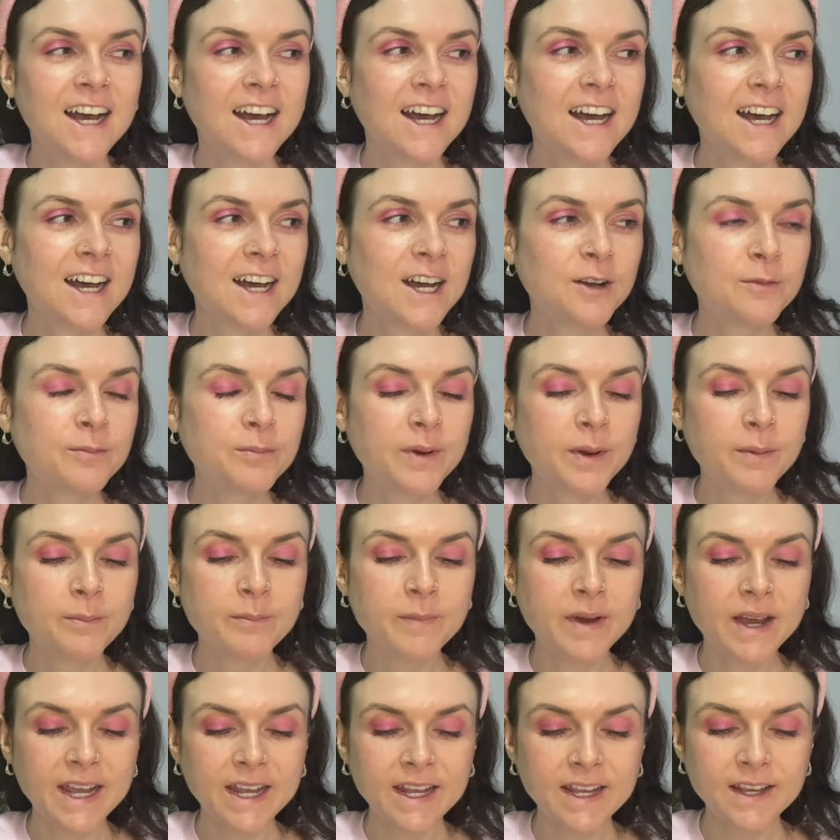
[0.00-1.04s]
Uh, but
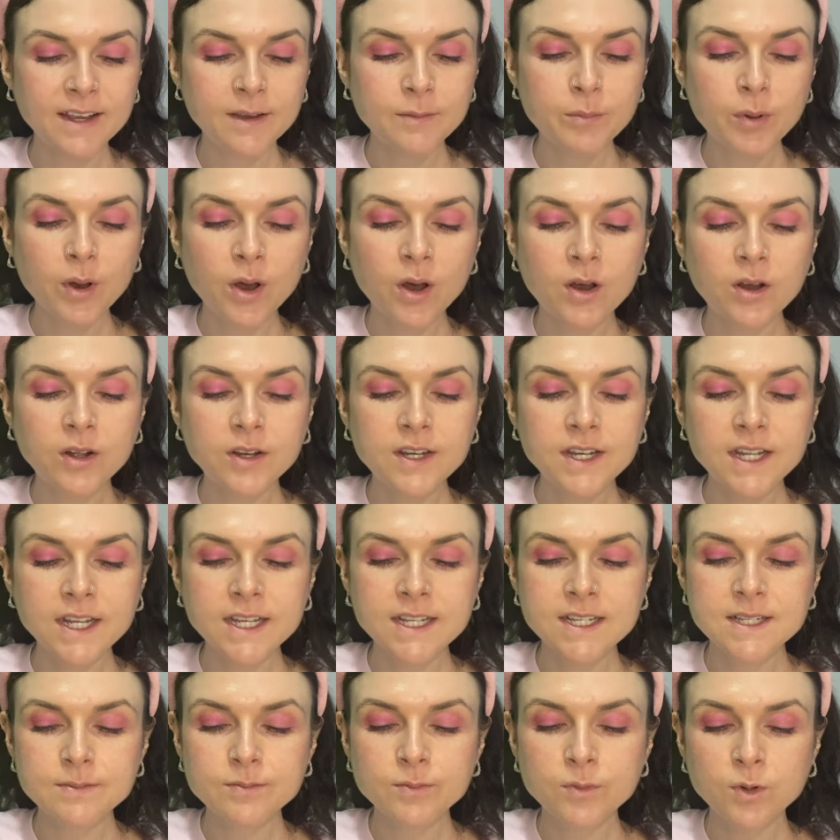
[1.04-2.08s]
my pod
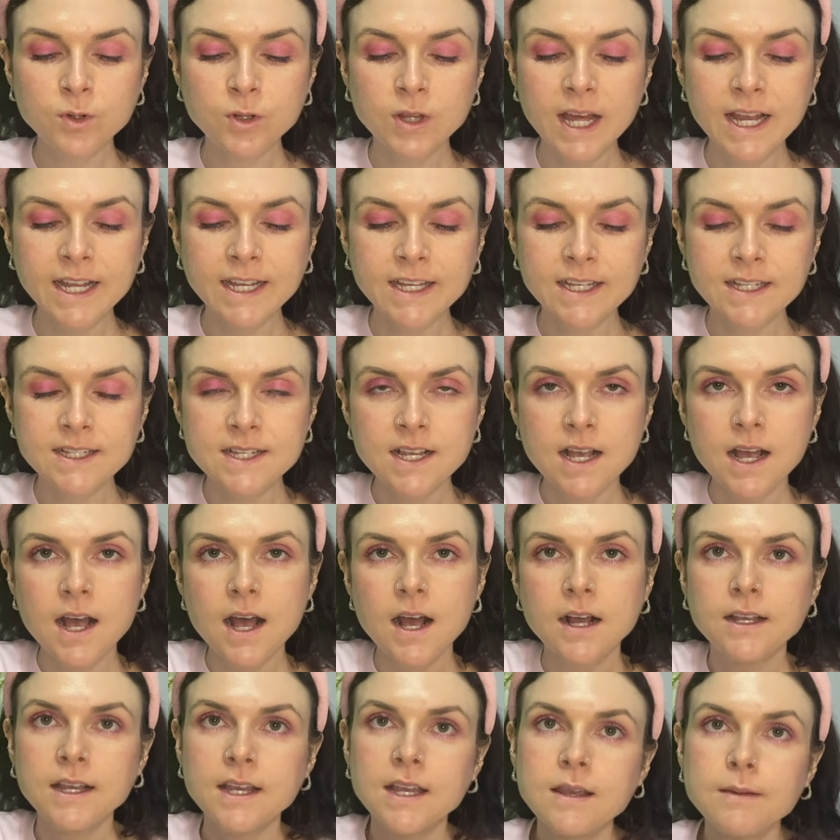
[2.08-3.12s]
is more like it's
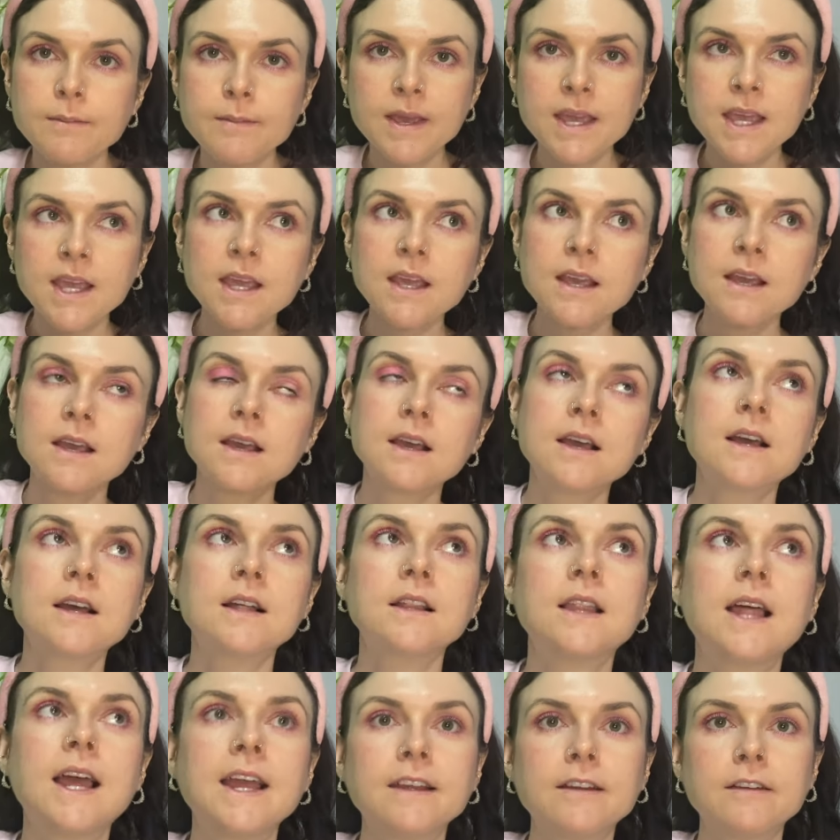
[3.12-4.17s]
hugging me,
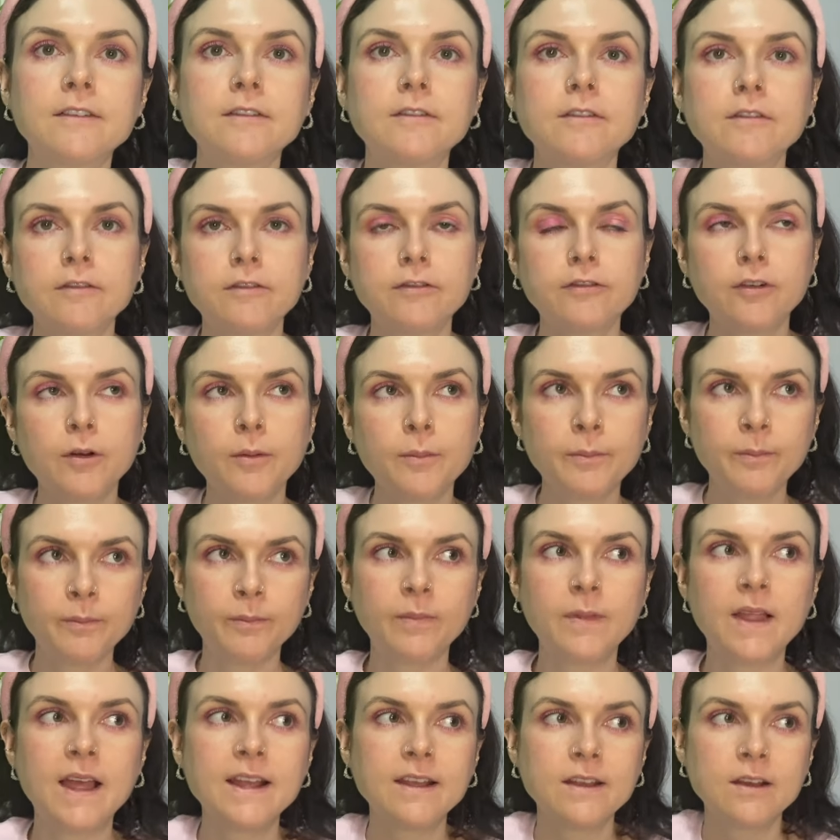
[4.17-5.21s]
like from
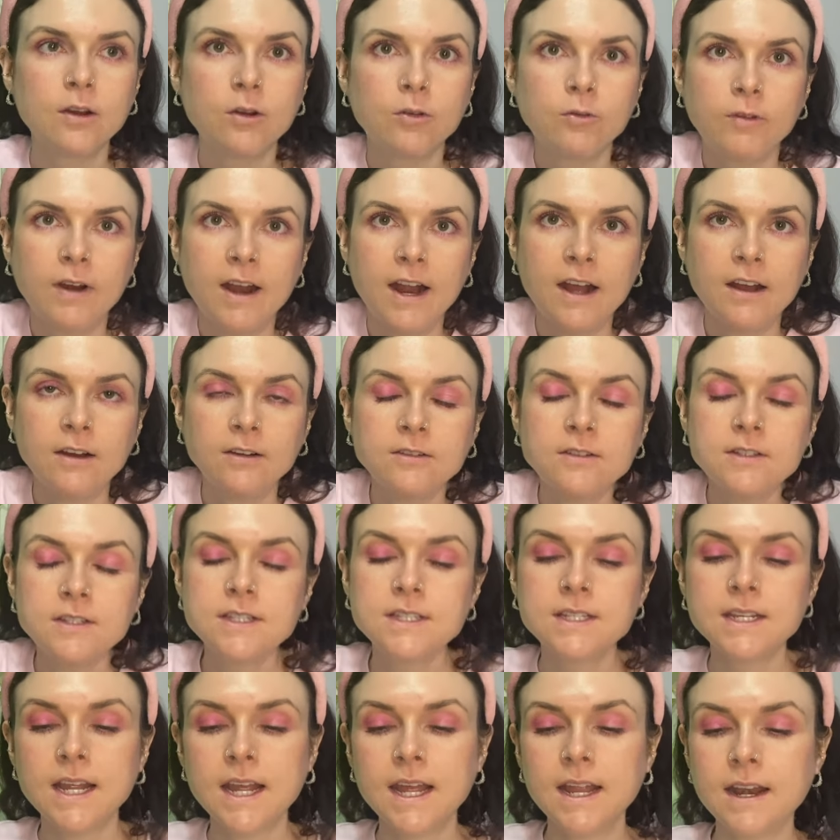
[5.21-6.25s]
like around
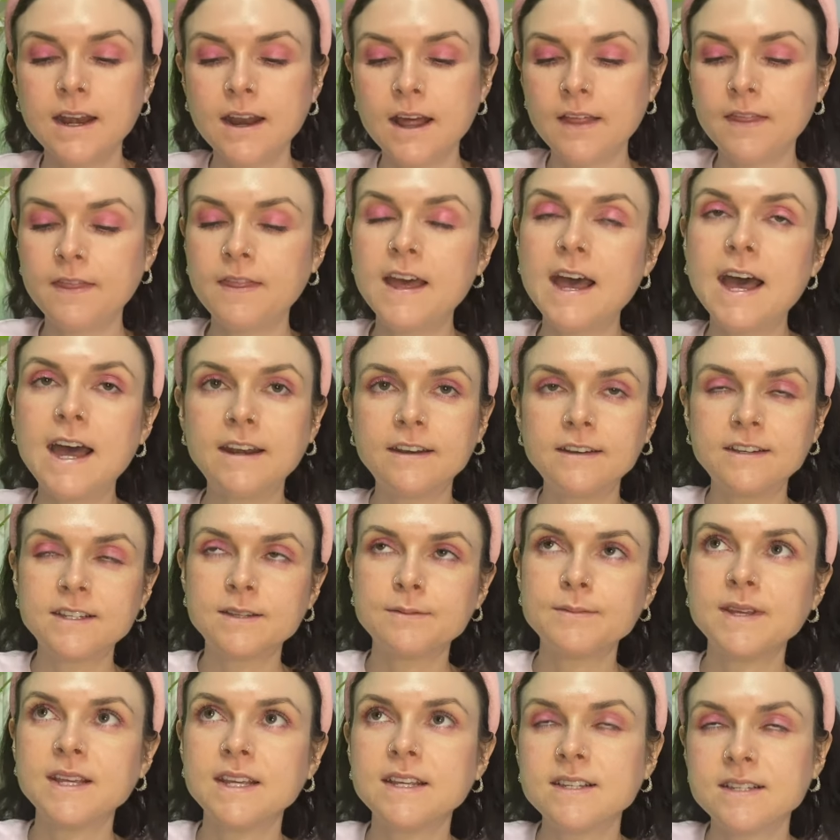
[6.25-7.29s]
and that
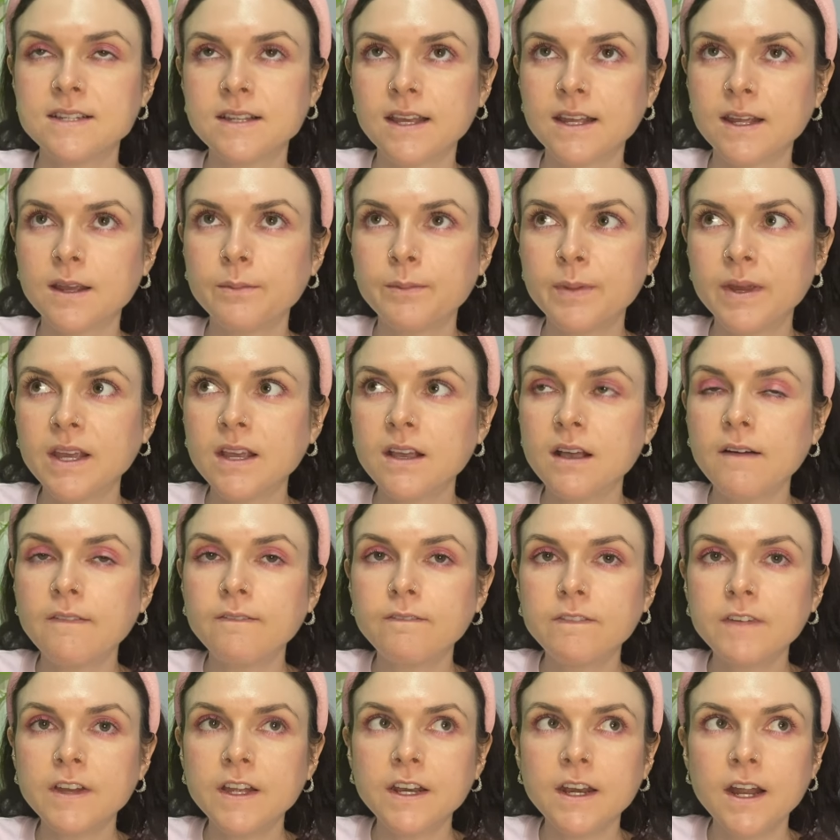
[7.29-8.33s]
to me is like a big
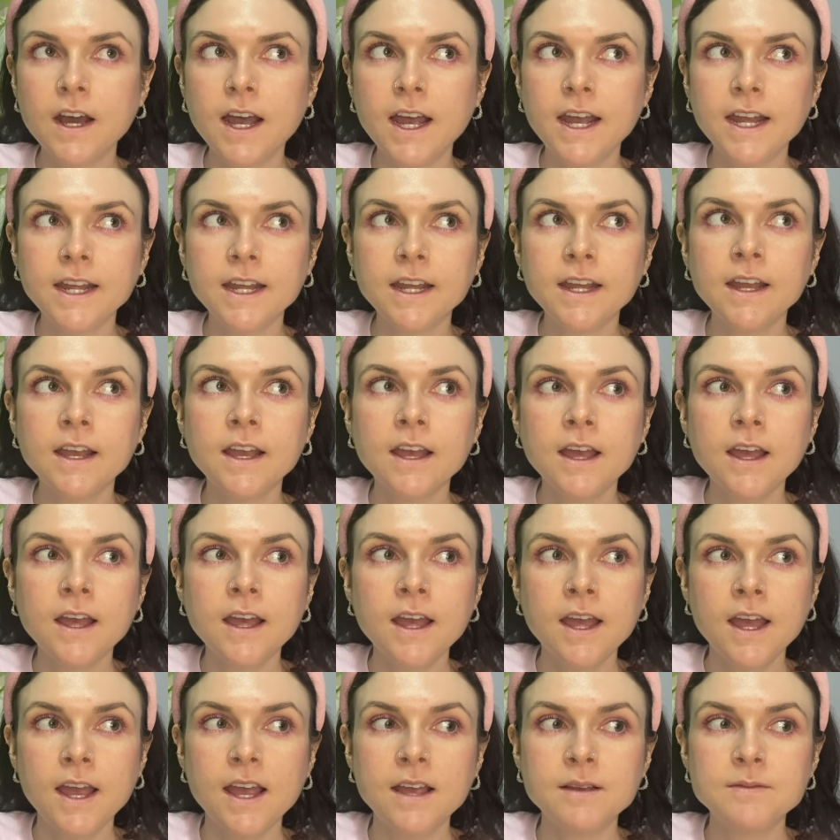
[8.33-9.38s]
comfort i
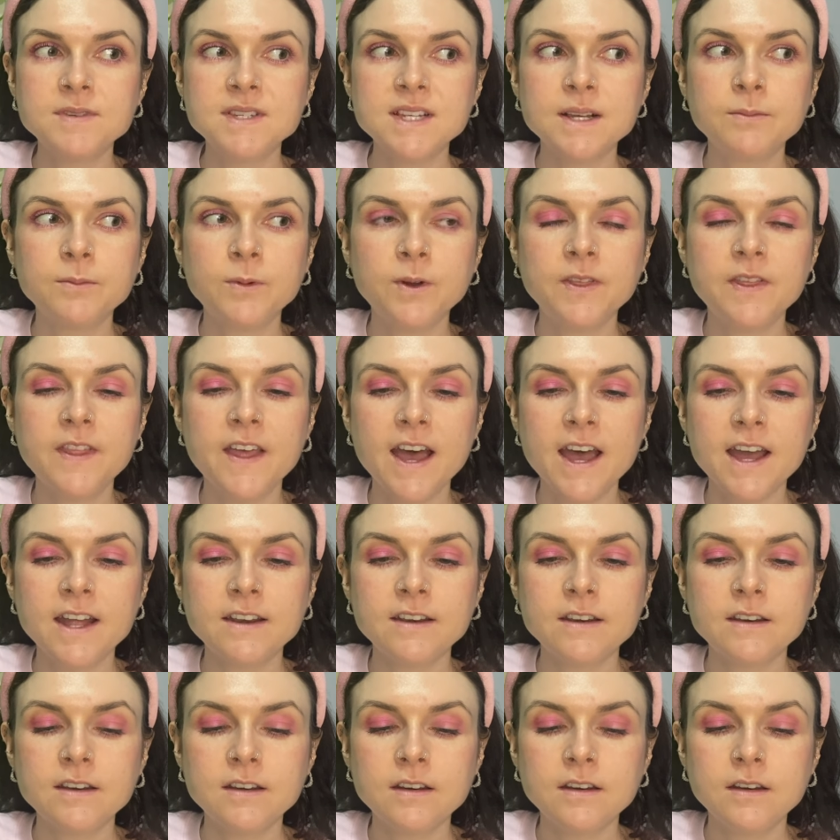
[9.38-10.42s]
am someone that
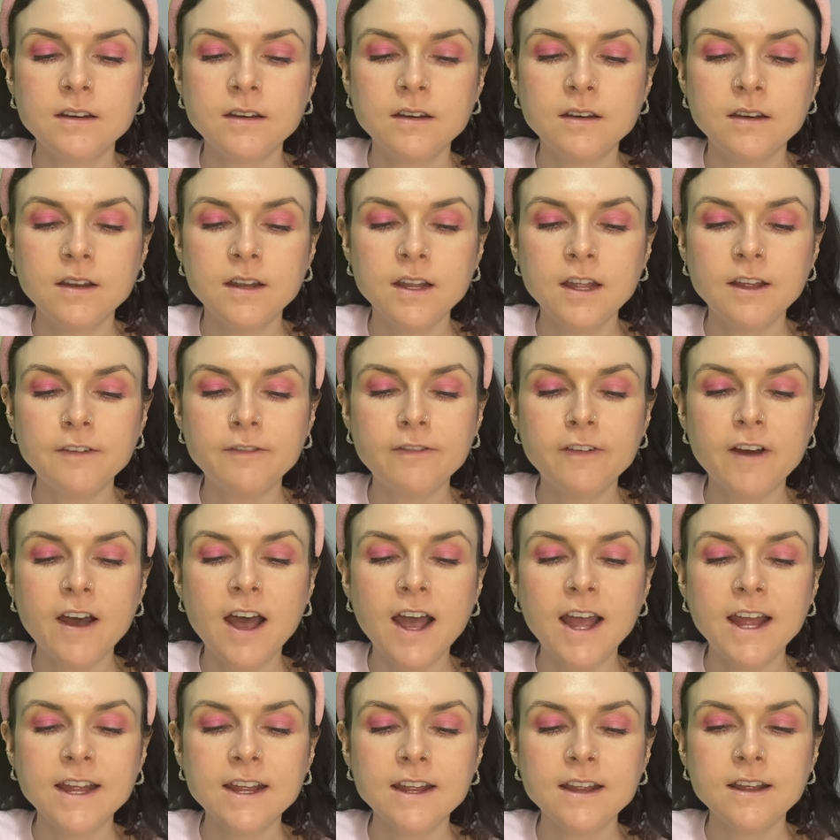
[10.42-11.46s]
if
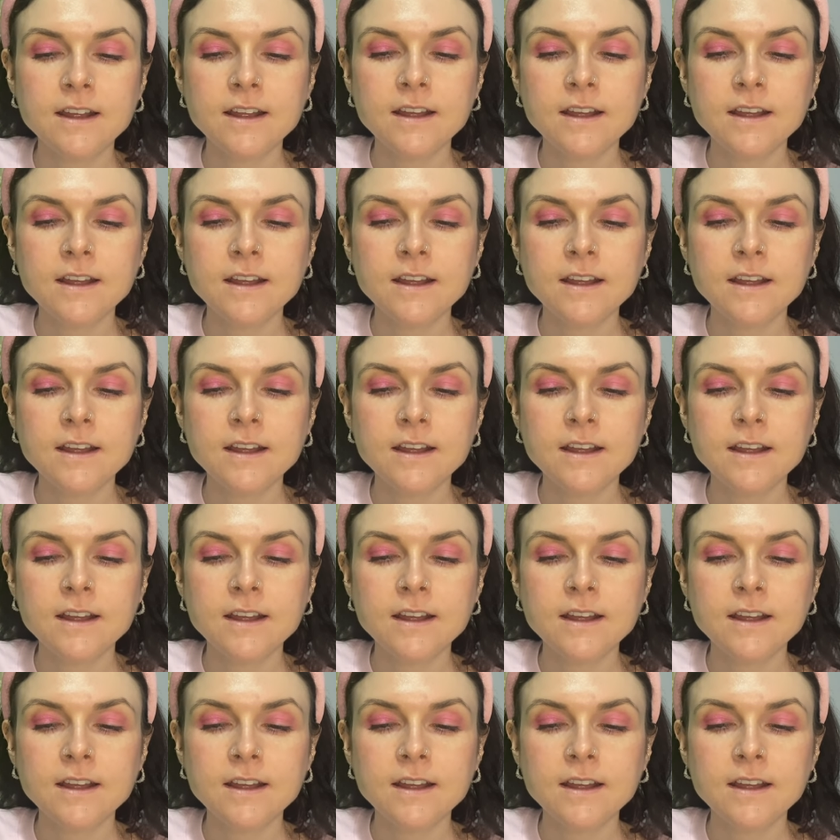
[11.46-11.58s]
i